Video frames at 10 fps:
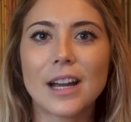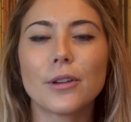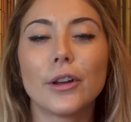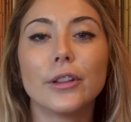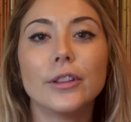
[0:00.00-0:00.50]

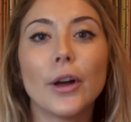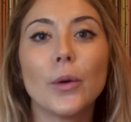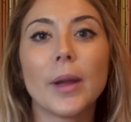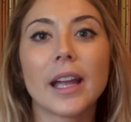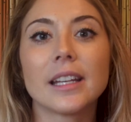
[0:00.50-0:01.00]
out a
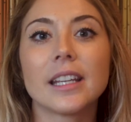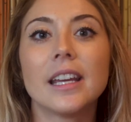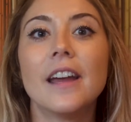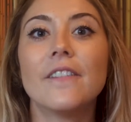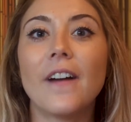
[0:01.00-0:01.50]
low band
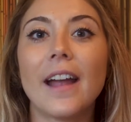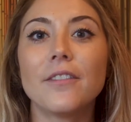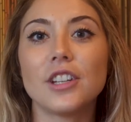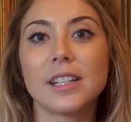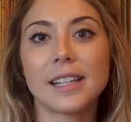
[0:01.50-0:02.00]

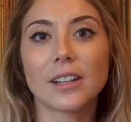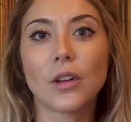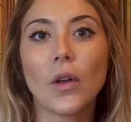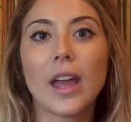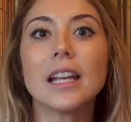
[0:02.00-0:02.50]
5G
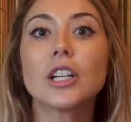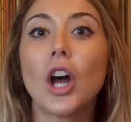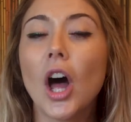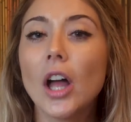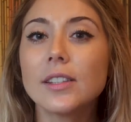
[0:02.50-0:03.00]
signal in
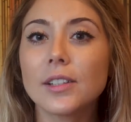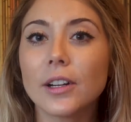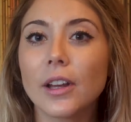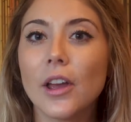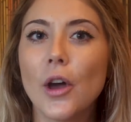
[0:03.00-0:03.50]

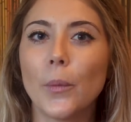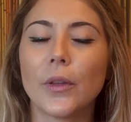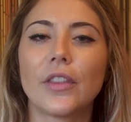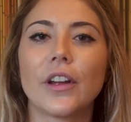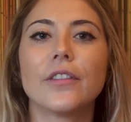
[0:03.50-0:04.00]
concert
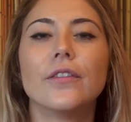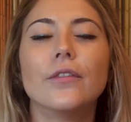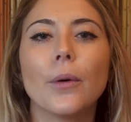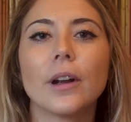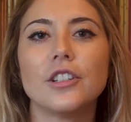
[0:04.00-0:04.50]
with their
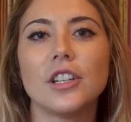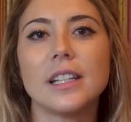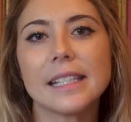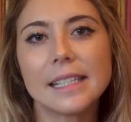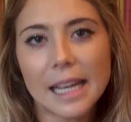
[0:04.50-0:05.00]

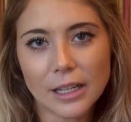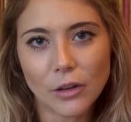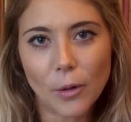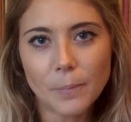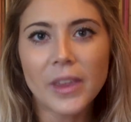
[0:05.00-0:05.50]
4G
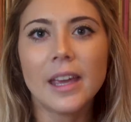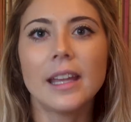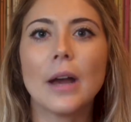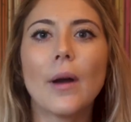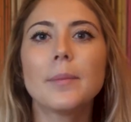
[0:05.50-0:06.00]
signal.
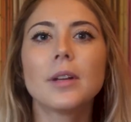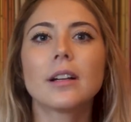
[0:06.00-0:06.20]
Now, I'm